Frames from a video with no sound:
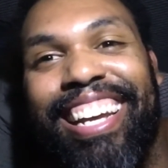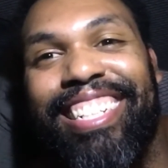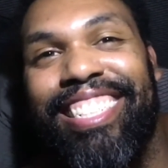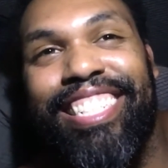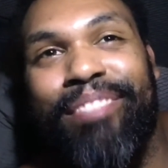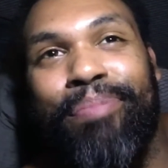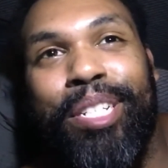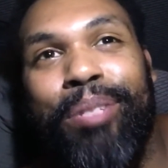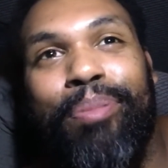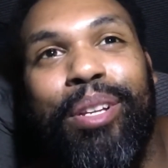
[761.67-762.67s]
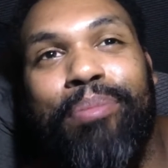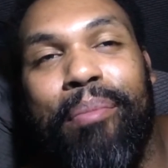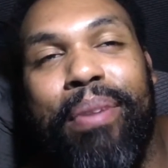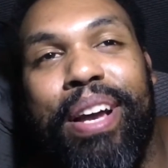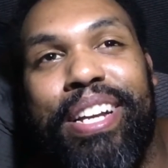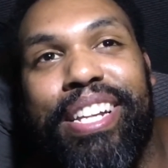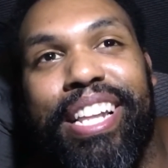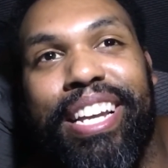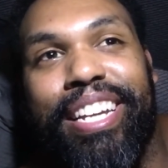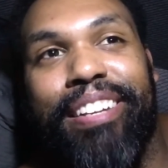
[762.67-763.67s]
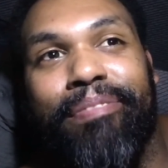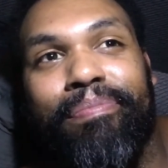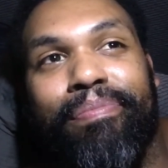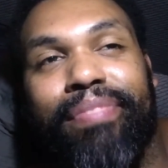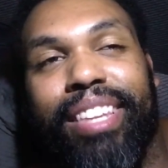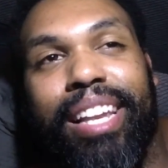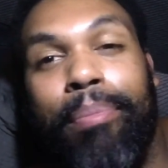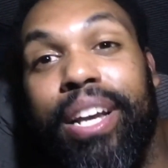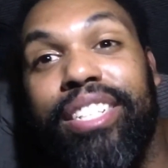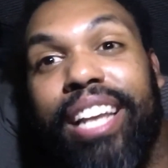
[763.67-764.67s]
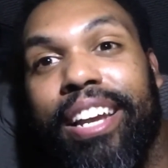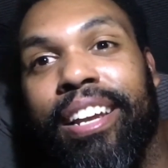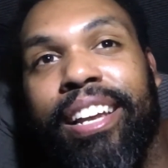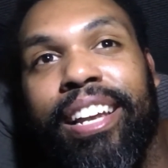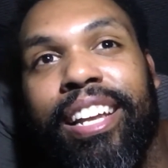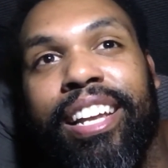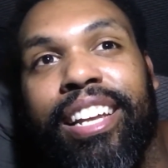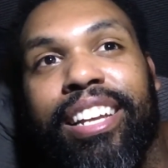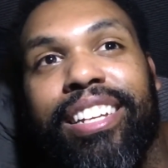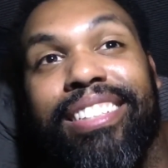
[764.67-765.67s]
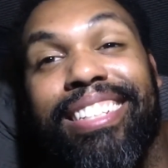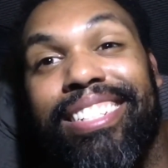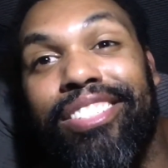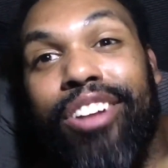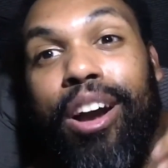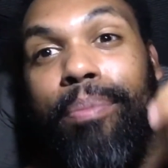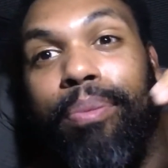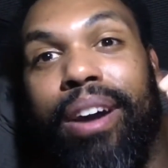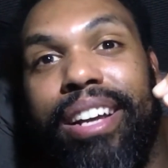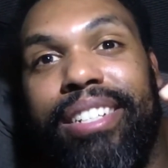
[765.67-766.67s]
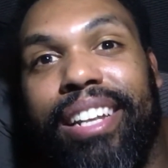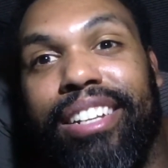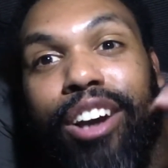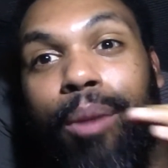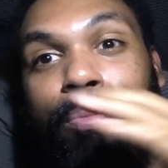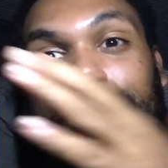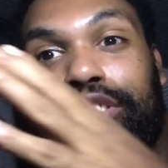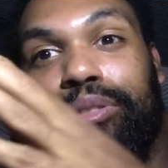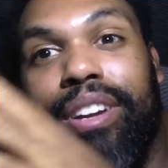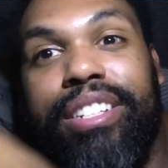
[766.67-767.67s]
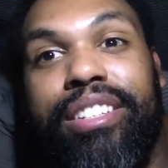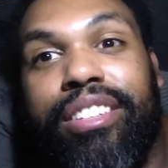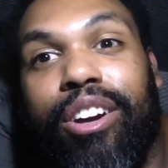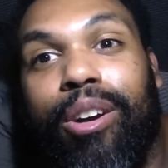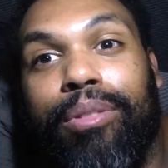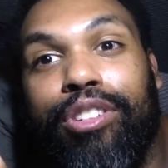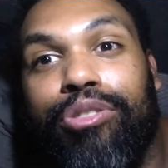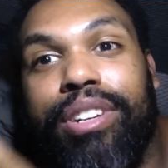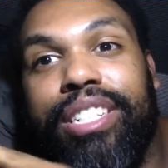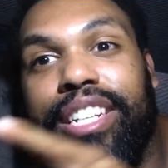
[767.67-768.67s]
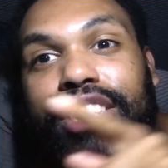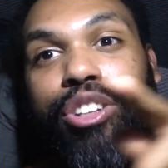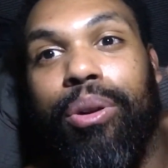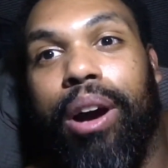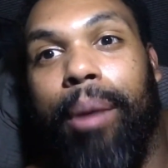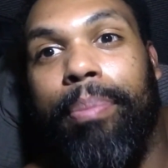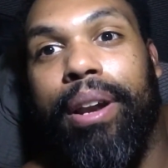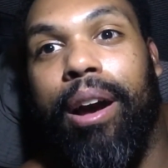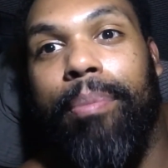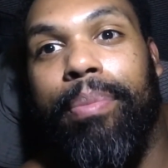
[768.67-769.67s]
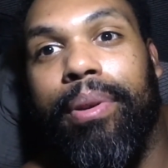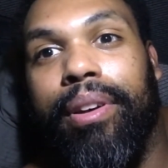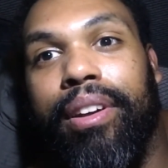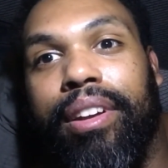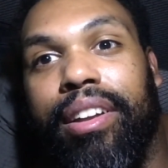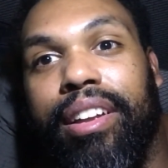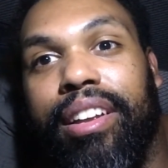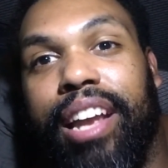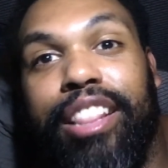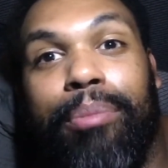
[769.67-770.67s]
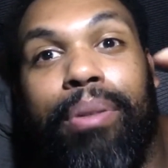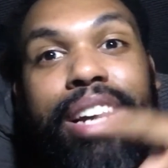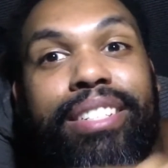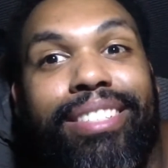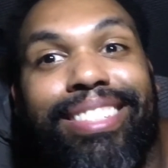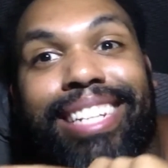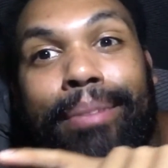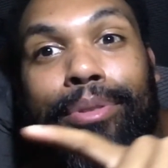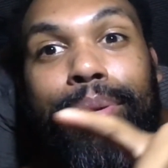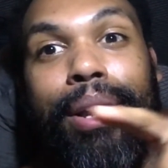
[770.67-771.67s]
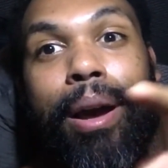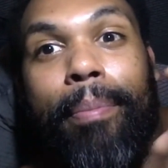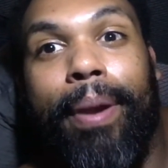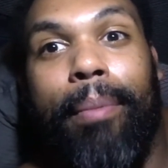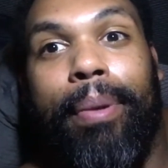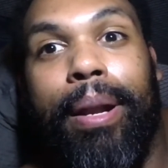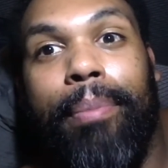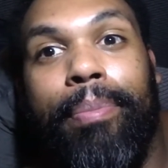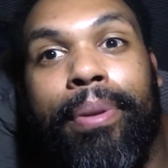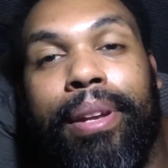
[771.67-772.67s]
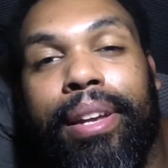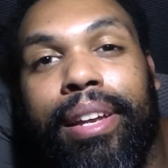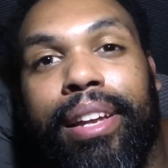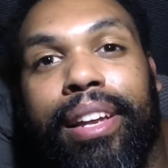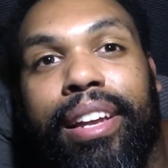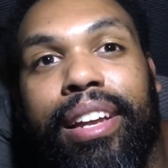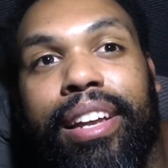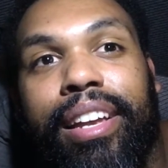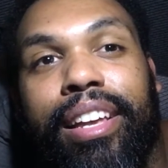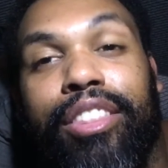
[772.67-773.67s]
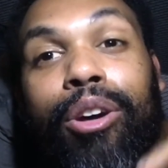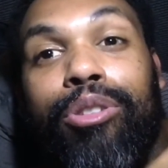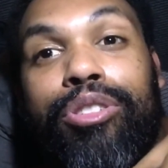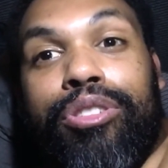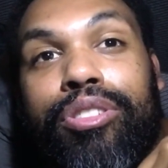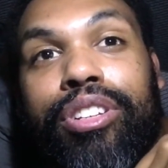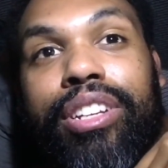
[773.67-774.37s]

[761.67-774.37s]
it's just, it just blows my mind. Like, because like the stock price and the upward trends, the uh, the trends that just go up and up, and the price just keeps going up and up and up. Those